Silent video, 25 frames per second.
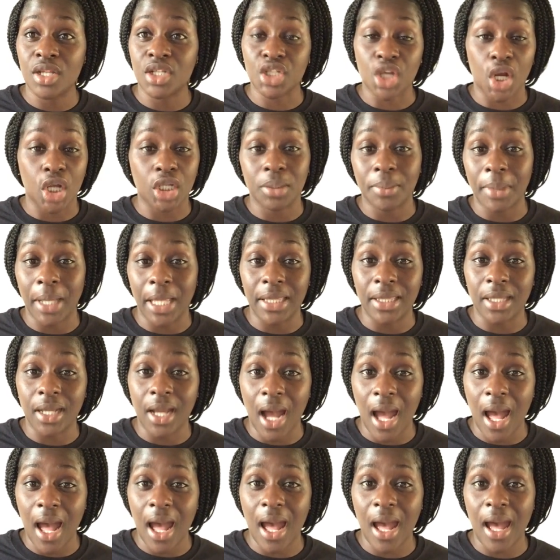Charlemagne the
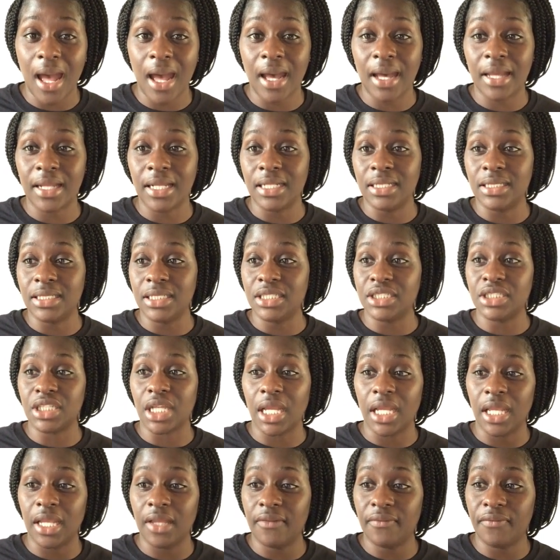God and D
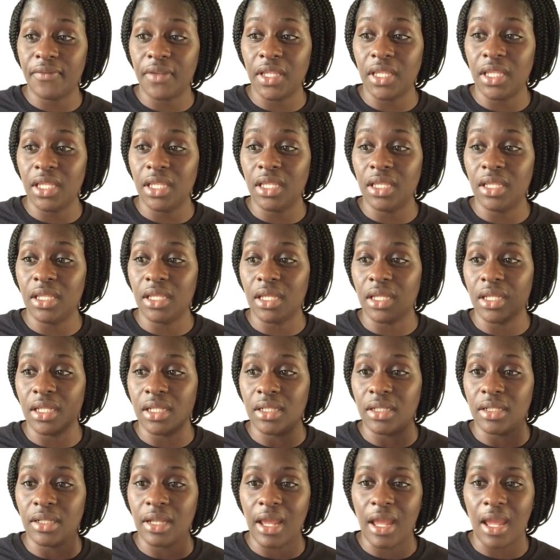J Envy
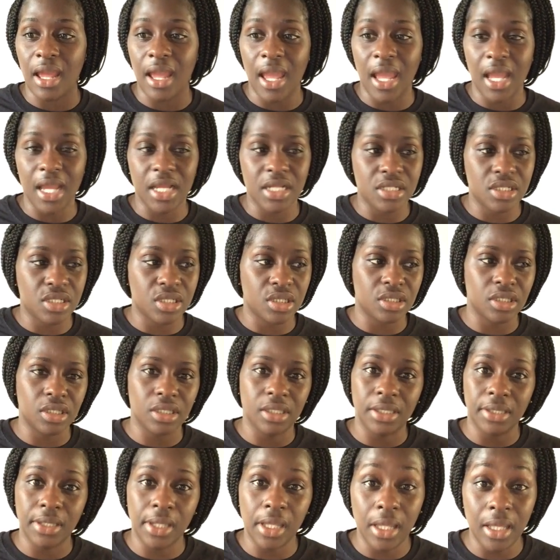and
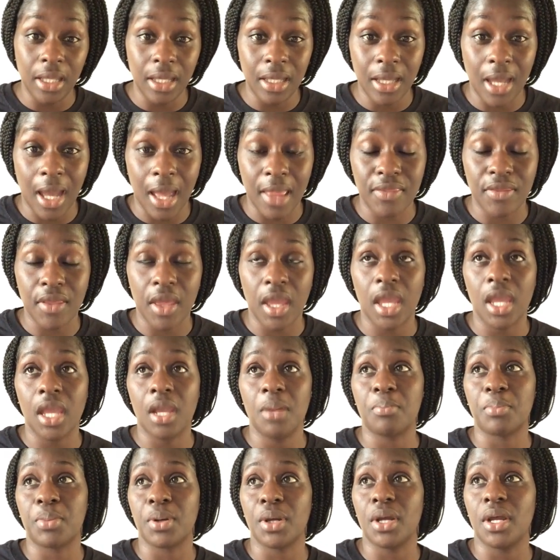Angela Yee, I
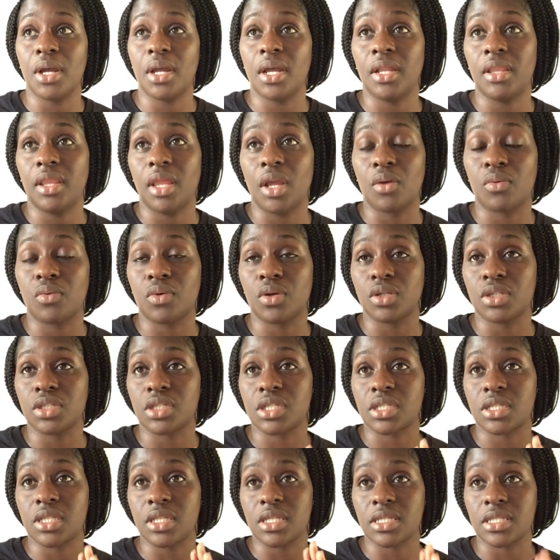think. But there
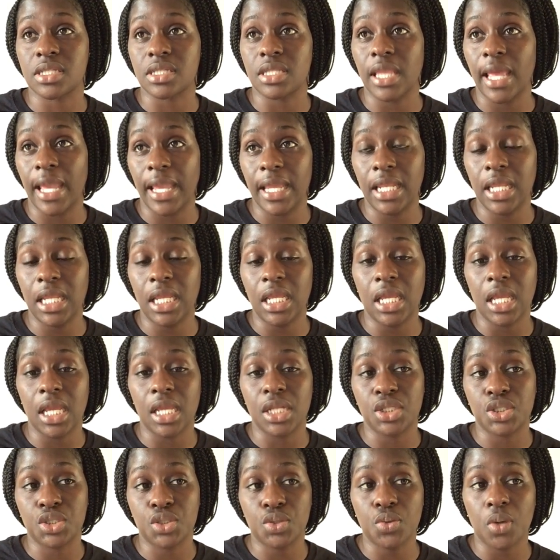was this lady
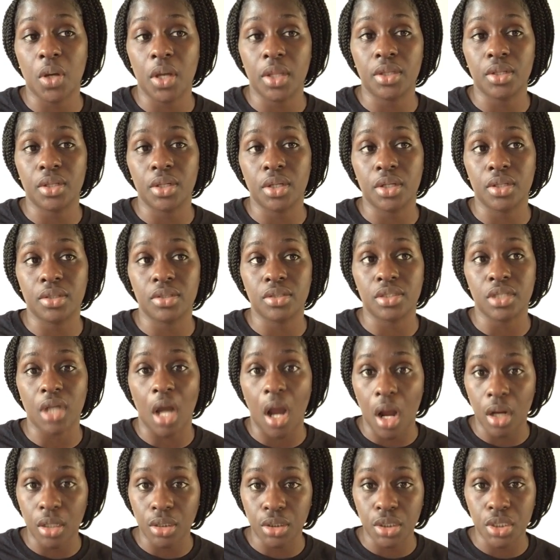and two other
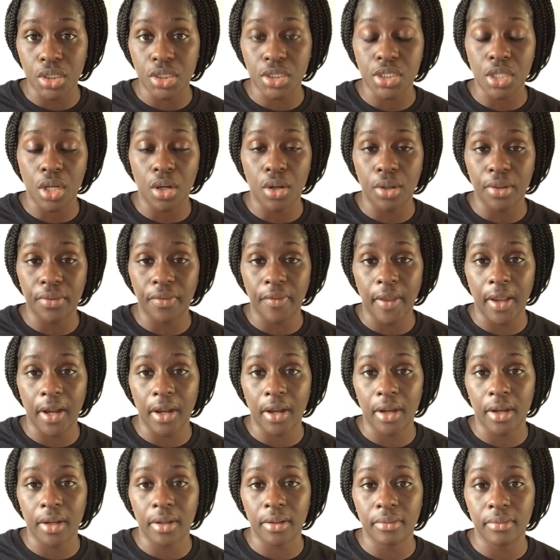doctors on
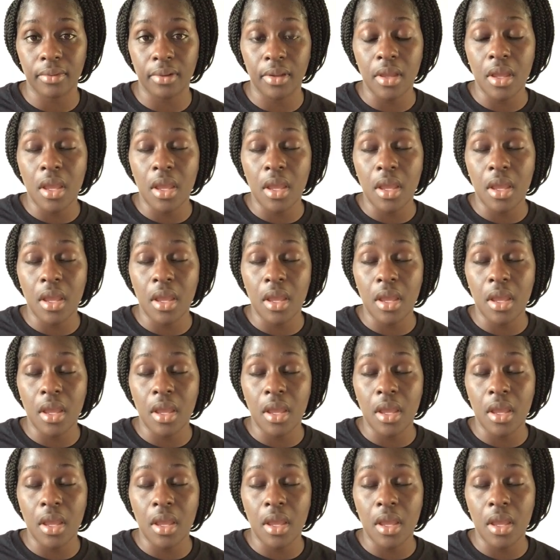there,